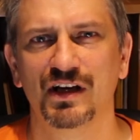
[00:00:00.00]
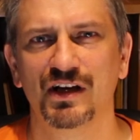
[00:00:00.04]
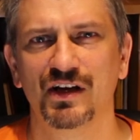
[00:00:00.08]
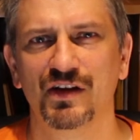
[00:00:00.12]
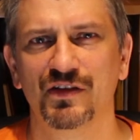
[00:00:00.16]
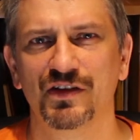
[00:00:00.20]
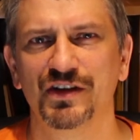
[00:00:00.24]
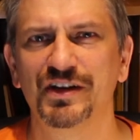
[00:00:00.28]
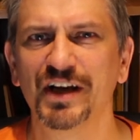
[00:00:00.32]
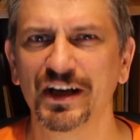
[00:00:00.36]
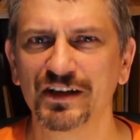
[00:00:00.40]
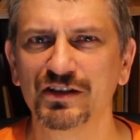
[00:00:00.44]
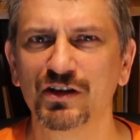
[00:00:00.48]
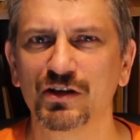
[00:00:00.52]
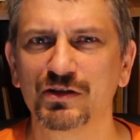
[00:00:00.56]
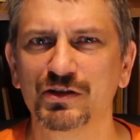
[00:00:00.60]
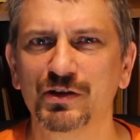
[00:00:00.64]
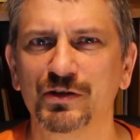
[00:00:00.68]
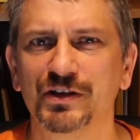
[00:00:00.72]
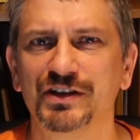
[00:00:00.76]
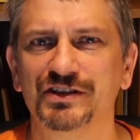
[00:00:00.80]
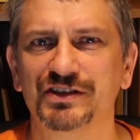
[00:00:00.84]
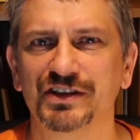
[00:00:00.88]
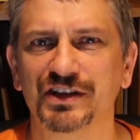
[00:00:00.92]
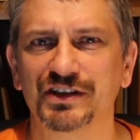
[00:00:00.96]
The Tech
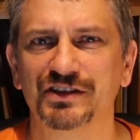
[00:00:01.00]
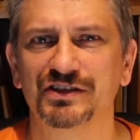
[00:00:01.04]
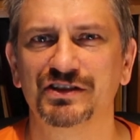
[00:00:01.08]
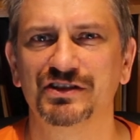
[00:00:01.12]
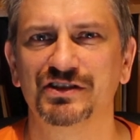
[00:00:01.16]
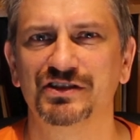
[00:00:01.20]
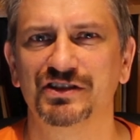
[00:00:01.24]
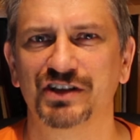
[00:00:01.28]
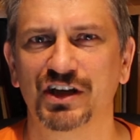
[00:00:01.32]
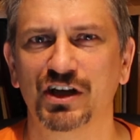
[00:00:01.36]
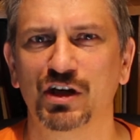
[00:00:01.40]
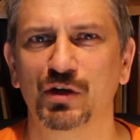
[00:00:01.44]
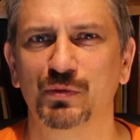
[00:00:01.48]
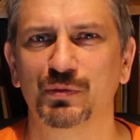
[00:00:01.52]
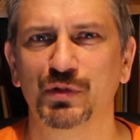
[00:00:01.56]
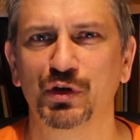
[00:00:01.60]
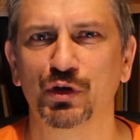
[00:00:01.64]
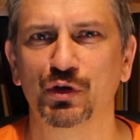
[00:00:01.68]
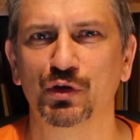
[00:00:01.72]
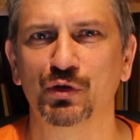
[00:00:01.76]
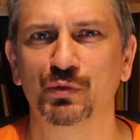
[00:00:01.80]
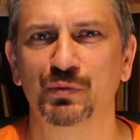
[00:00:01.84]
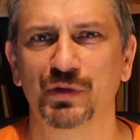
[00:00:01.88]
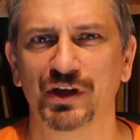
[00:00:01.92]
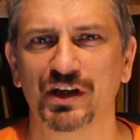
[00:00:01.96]
Doctor exists to help
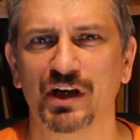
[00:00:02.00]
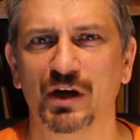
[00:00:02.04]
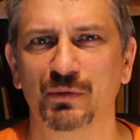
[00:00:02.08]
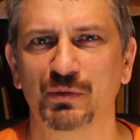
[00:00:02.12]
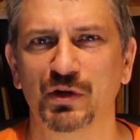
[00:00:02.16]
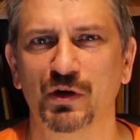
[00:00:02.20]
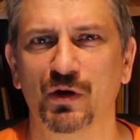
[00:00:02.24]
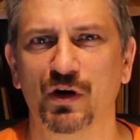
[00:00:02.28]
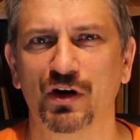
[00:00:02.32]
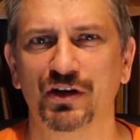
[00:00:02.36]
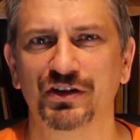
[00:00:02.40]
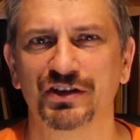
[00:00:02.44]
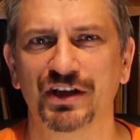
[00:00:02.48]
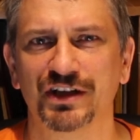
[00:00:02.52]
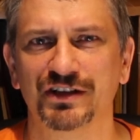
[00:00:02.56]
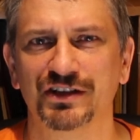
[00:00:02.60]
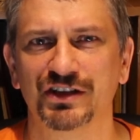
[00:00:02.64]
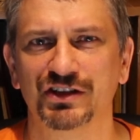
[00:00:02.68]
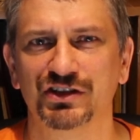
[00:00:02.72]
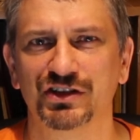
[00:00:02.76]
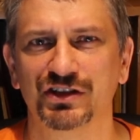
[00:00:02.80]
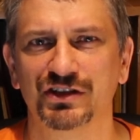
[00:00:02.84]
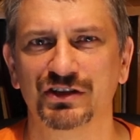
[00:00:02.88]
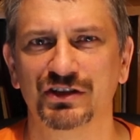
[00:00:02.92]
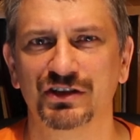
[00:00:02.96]
you become your own
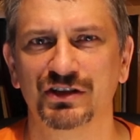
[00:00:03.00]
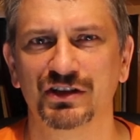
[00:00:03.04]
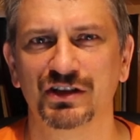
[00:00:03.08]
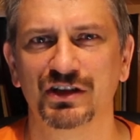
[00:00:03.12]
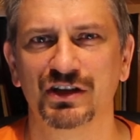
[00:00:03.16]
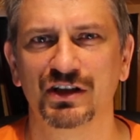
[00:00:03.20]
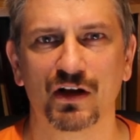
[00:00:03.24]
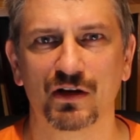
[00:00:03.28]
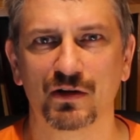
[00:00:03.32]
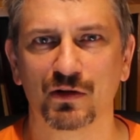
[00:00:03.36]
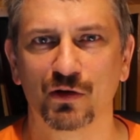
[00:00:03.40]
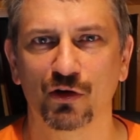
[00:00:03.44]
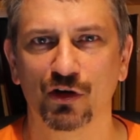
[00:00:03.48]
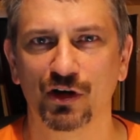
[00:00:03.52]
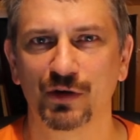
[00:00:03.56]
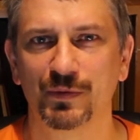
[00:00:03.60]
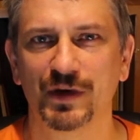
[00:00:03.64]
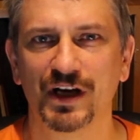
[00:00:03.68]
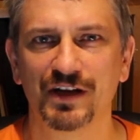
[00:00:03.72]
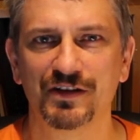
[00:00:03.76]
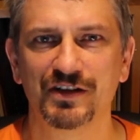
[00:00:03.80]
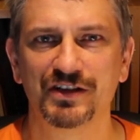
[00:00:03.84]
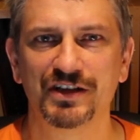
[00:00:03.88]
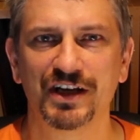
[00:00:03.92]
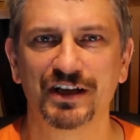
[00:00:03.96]
technician. Learn
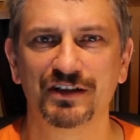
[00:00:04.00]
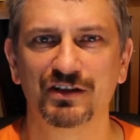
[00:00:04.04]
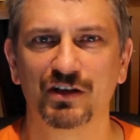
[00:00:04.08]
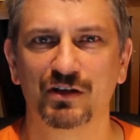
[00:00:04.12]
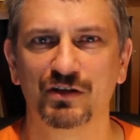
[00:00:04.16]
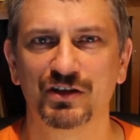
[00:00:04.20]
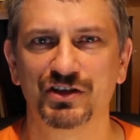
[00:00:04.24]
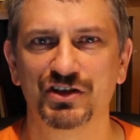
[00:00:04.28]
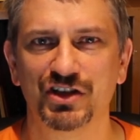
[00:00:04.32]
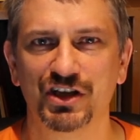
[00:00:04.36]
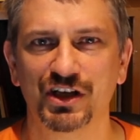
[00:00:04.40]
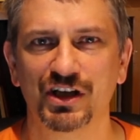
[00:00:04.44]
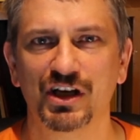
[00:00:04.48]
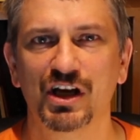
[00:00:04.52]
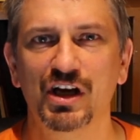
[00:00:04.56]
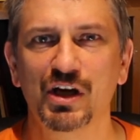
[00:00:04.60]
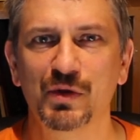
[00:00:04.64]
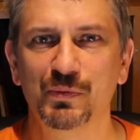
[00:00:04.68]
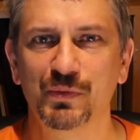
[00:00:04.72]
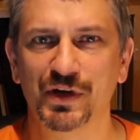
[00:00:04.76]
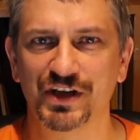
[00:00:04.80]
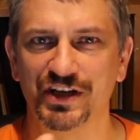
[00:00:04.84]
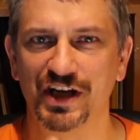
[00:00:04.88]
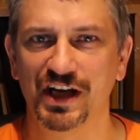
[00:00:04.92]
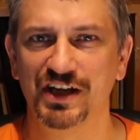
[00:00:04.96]
about the technology,
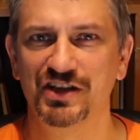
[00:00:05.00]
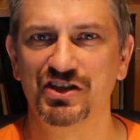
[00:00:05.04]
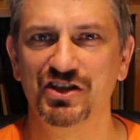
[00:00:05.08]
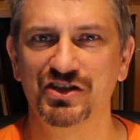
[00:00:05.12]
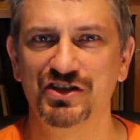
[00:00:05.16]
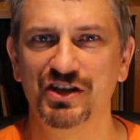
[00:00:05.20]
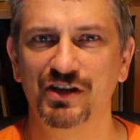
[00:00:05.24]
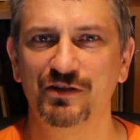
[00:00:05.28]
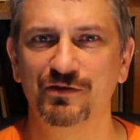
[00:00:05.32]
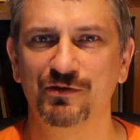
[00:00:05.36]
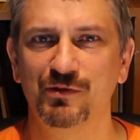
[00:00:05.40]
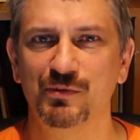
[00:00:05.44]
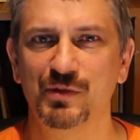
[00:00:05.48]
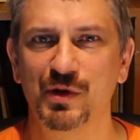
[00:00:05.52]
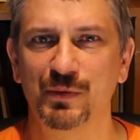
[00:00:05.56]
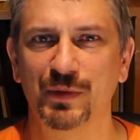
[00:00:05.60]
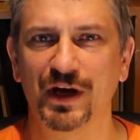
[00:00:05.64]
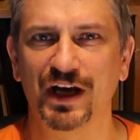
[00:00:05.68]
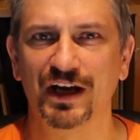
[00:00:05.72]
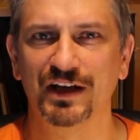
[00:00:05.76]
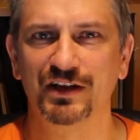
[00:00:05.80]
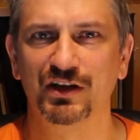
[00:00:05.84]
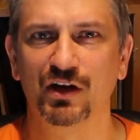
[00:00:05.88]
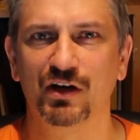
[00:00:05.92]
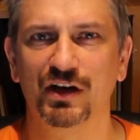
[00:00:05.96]
protect yourself from the
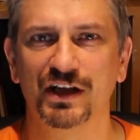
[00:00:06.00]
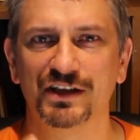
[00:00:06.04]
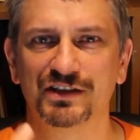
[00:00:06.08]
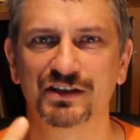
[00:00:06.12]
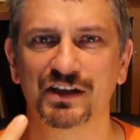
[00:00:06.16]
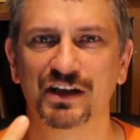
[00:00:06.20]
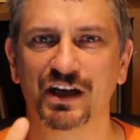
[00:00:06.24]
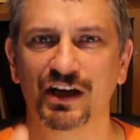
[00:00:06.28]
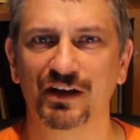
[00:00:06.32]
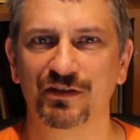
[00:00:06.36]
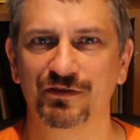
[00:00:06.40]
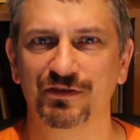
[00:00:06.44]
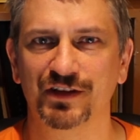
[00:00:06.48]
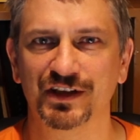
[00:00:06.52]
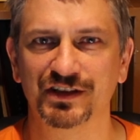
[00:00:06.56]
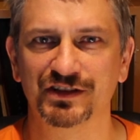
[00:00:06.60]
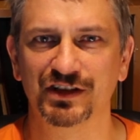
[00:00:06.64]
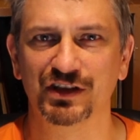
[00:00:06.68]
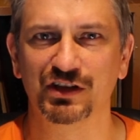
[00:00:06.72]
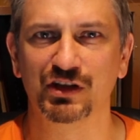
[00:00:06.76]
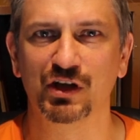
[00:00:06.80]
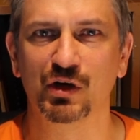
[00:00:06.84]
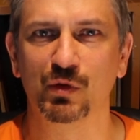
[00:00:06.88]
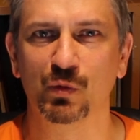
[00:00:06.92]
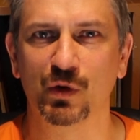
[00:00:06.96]
bad guys, and fix
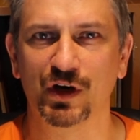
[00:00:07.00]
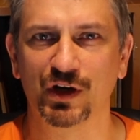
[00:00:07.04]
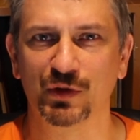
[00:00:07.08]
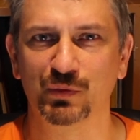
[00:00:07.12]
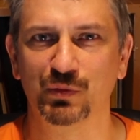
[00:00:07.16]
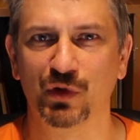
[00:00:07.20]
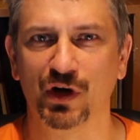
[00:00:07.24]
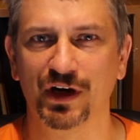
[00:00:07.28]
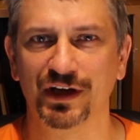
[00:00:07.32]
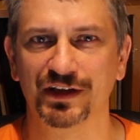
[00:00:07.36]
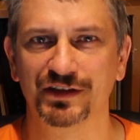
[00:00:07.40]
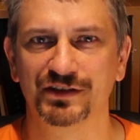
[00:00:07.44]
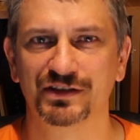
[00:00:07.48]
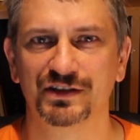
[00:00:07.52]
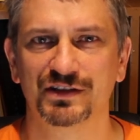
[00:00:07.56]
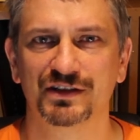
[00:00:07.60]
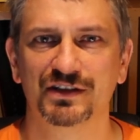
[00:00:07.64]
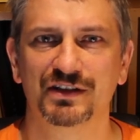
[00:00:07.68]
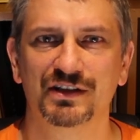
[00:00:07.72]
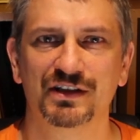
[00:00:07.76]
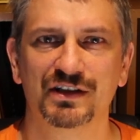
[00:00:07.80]
it when it breaks.